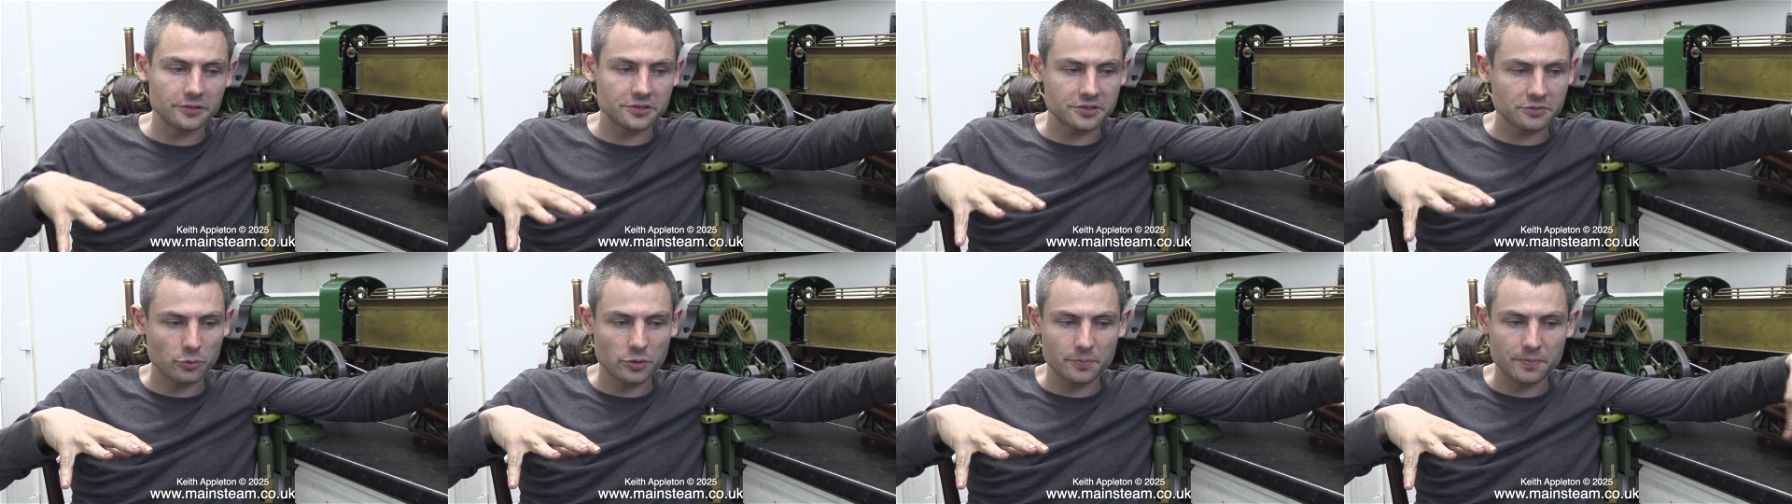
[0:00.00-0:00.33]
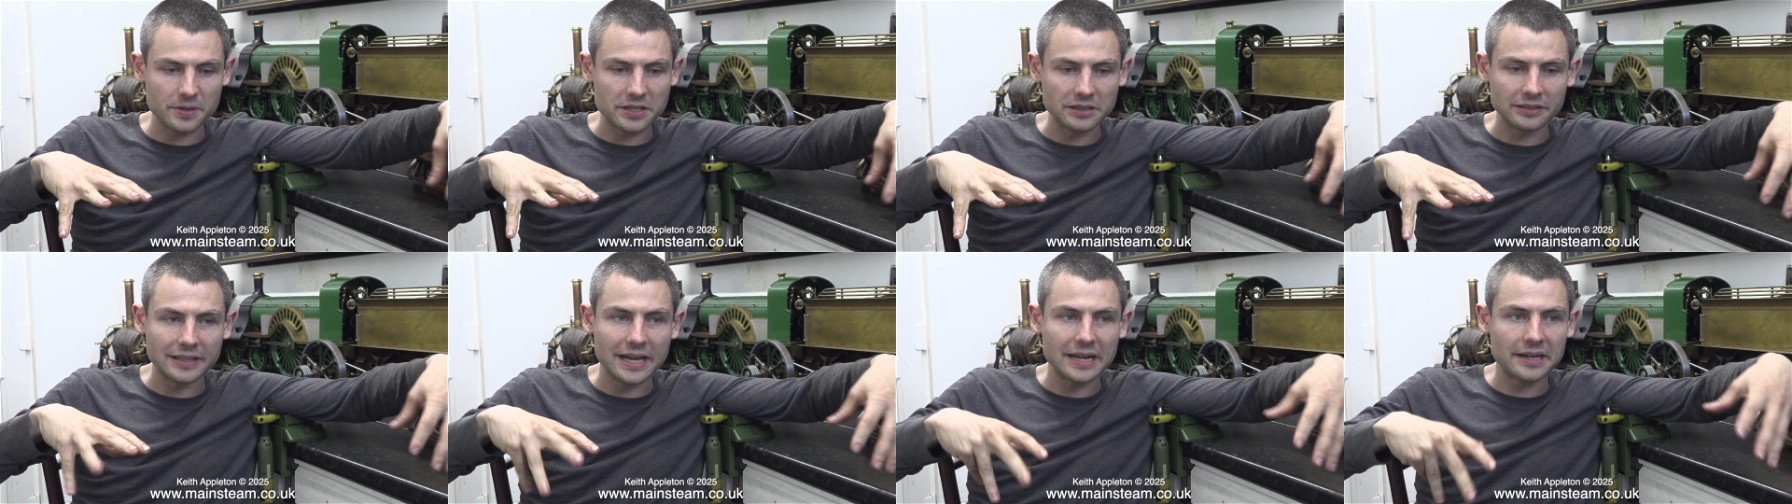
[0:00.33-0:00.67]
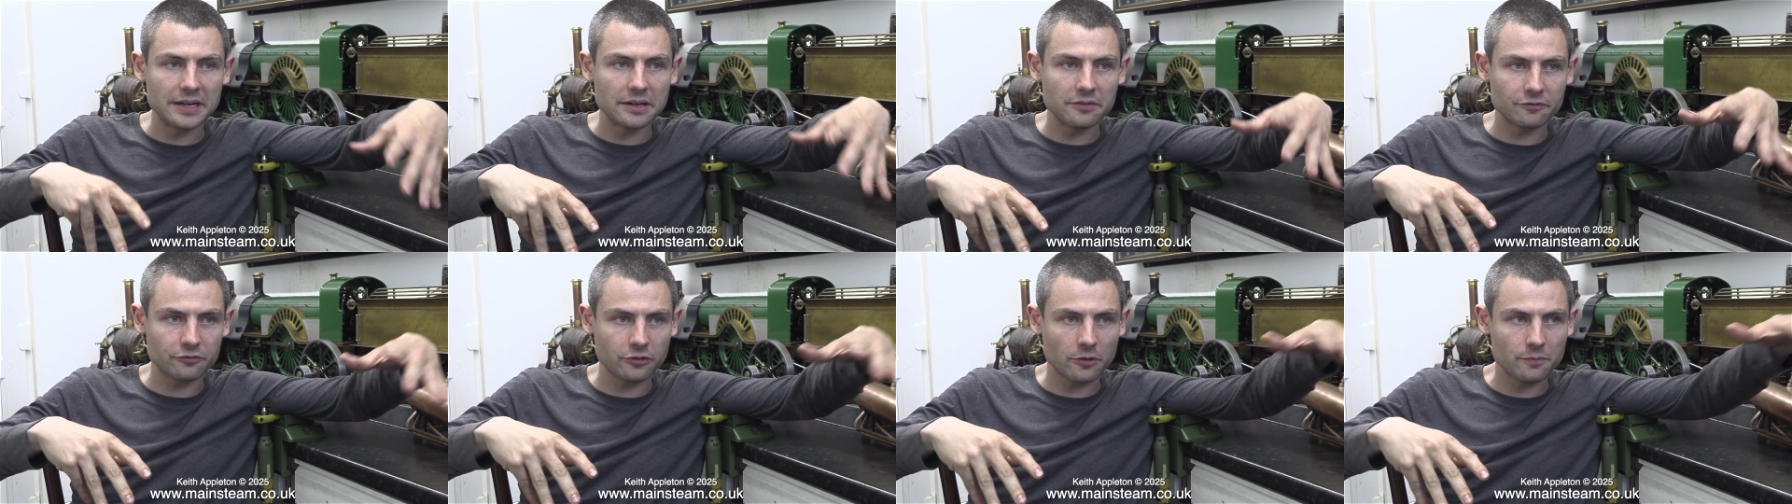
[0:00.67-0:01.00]
It would be let
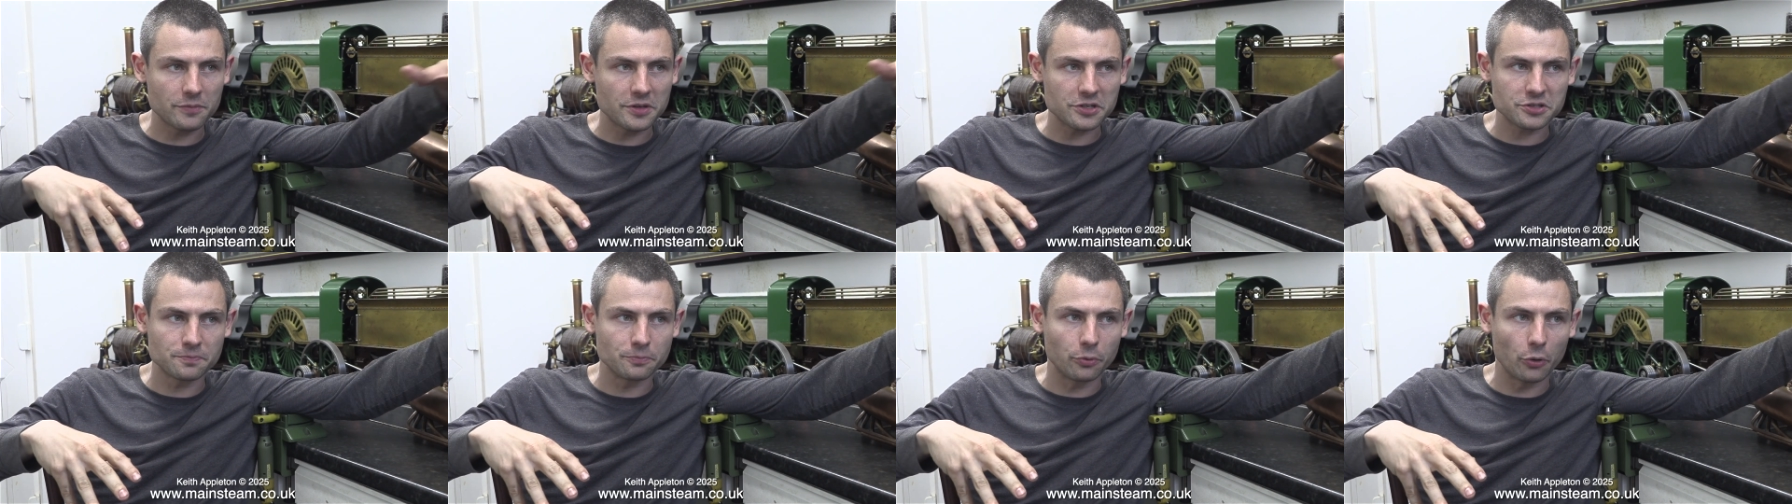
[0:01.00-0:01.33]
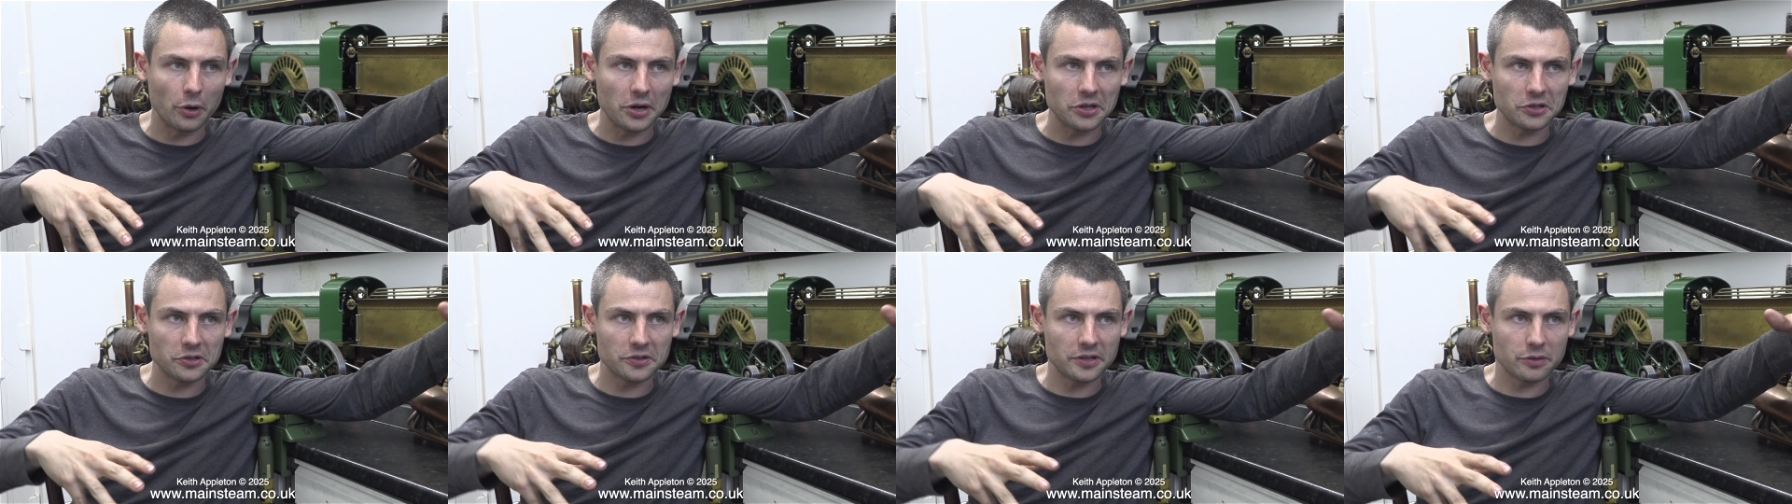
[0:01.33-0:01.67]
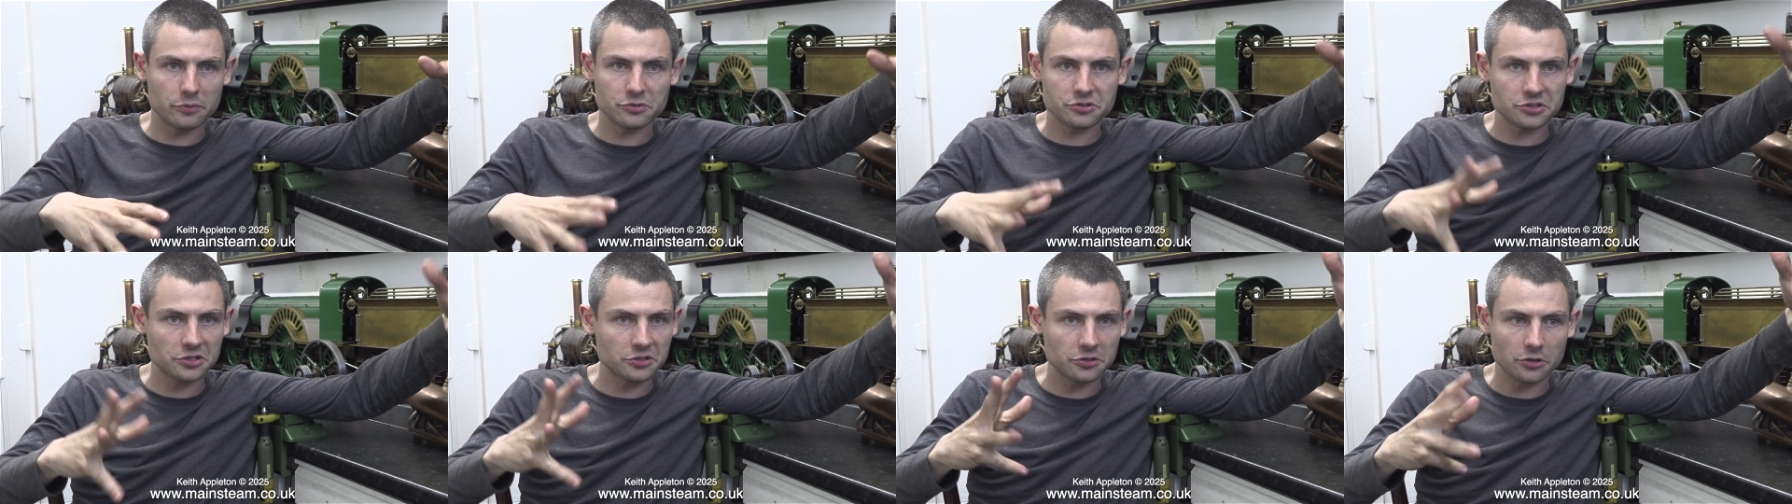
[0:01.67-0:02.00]
in from this boiler that was